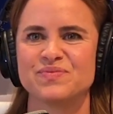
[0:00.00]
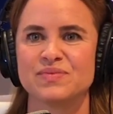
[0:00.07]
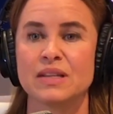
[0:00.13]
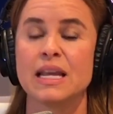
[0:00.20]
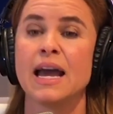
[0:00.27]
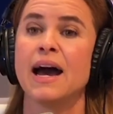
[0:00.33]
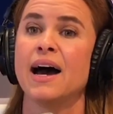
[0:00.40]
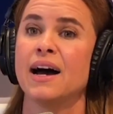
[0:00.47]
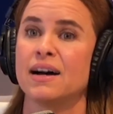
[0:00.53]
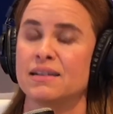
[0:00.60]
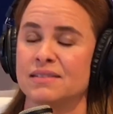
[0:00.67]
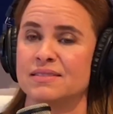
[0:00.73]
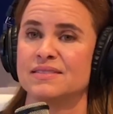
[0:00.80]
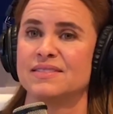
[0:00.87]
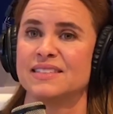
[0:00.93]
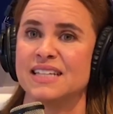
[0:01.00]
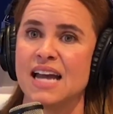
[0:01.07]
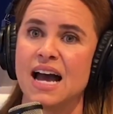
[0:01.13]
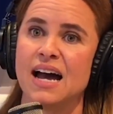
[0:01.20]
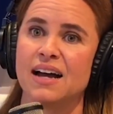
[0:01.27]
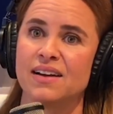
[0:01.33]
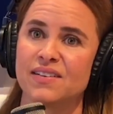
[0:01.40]
Yeah.
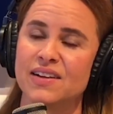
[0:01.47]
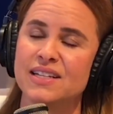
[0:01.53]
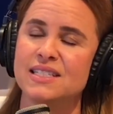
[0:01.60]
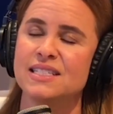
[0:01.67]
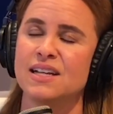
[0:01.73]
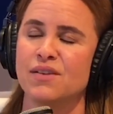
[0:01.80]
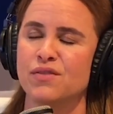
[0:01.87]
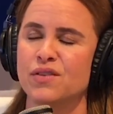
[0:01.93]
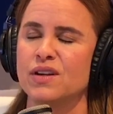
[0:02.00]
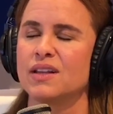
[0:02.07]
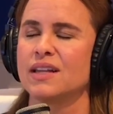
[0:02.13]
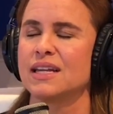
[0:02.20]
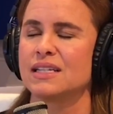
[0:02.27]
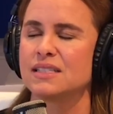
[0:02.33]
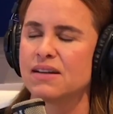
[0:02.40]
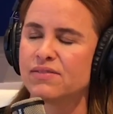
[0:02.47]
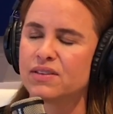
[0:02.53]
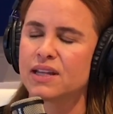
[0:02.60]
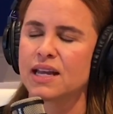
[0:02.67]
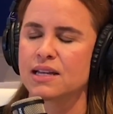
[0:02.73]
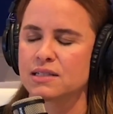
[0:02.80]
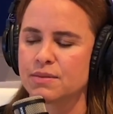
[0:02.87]
Yeah. It's definitely
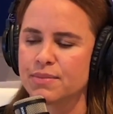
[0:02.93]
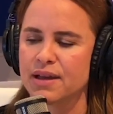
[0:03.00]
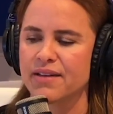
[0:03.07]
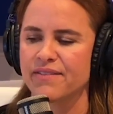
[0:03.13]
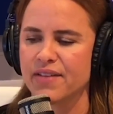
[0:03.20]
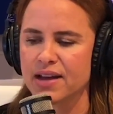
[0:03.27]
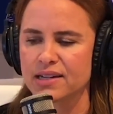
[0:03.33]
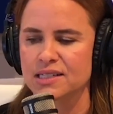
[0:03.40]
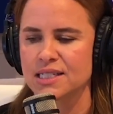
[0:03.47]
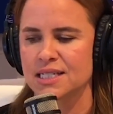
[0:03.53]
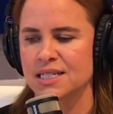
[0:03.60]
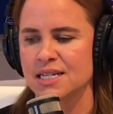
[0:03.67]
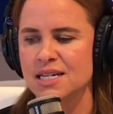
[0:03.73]
has a big effect.